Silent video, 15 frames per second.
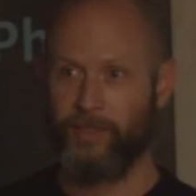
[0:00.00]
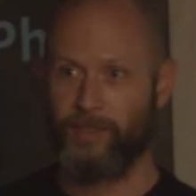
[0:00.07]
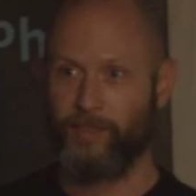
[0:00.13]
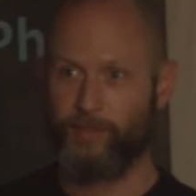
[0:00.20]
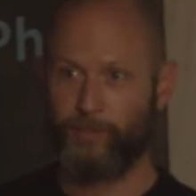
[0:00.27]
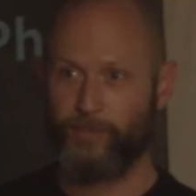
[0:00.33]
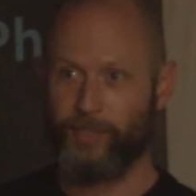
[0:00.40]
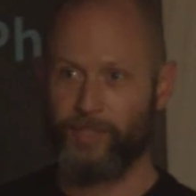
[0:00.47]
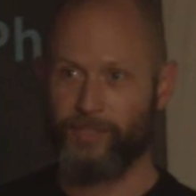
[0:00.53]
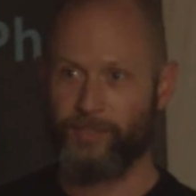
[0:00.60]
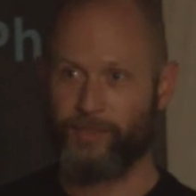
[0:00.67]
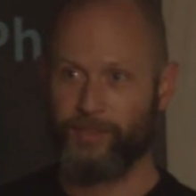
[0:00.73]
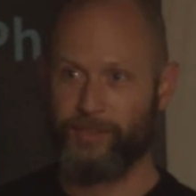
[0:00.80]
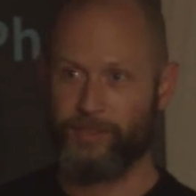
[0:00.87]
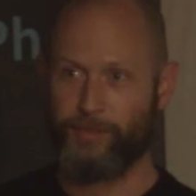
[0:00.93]
It's pretty,
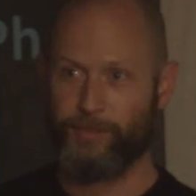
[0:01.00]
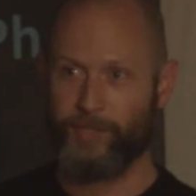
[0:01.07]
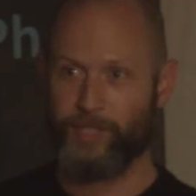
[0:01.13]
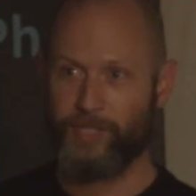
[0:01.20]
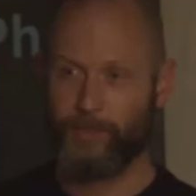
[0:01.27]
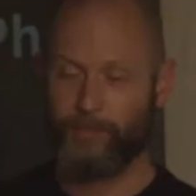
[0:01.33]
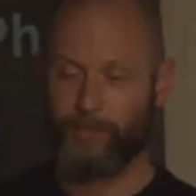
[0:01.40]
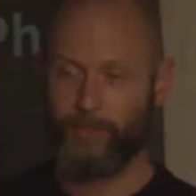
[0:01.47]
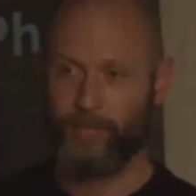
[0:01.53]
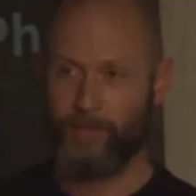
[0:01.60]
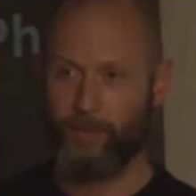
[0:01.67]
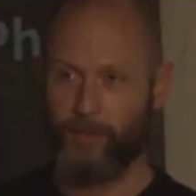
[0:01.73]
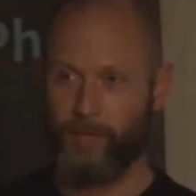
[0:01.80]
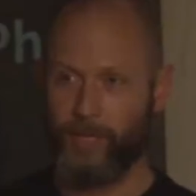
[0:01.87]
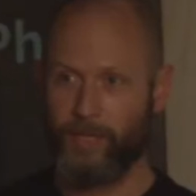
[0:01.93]
it's pretty simple
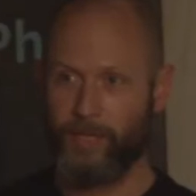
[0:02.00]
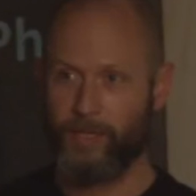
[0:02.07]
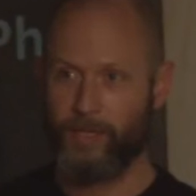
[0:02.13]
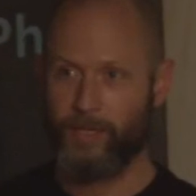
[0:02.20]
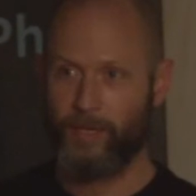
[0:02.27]
that way.